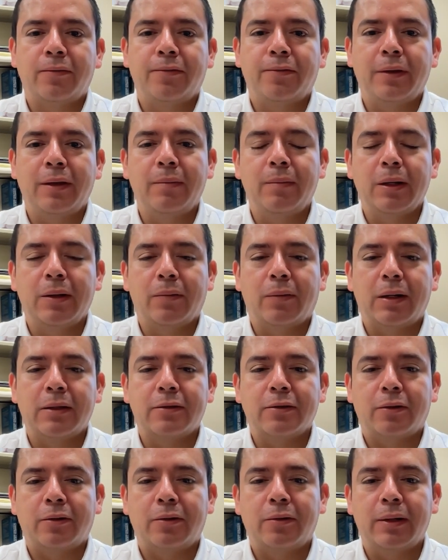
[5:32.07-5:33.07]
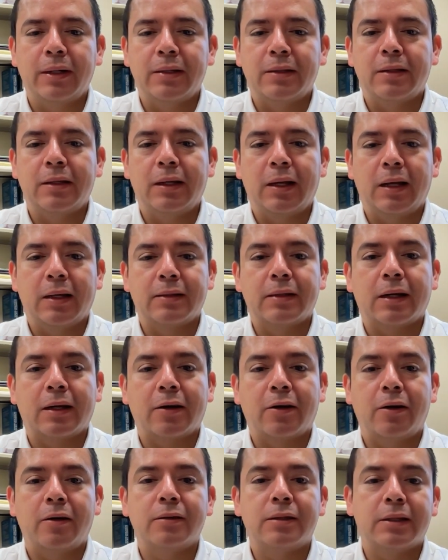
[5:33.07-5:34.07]
feed mill was always seen as a
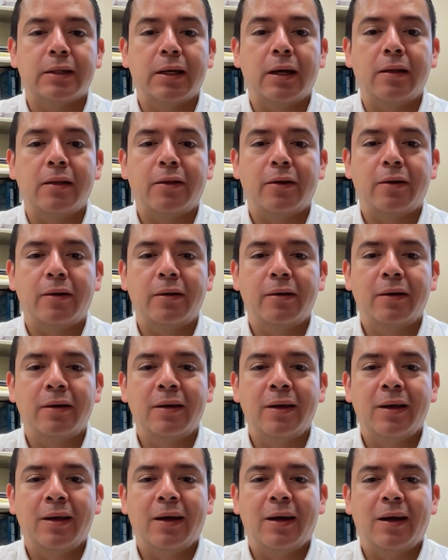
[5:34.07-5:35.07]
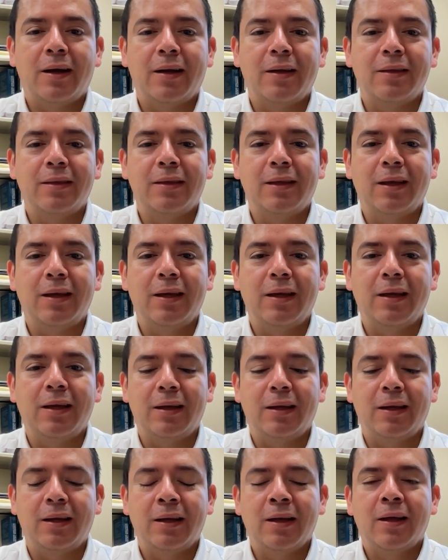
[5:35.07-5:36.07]
cost center, and then
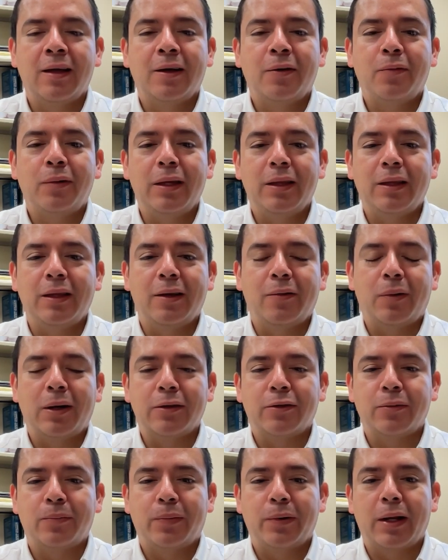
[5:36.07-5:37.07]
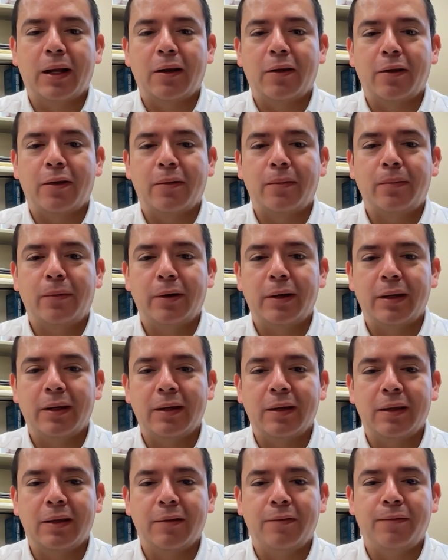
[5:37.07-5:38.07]
we didn't want to put a lot of
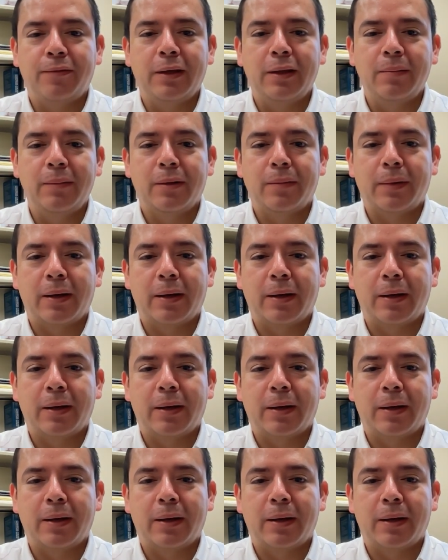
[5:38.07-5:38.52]
money in the feed mill.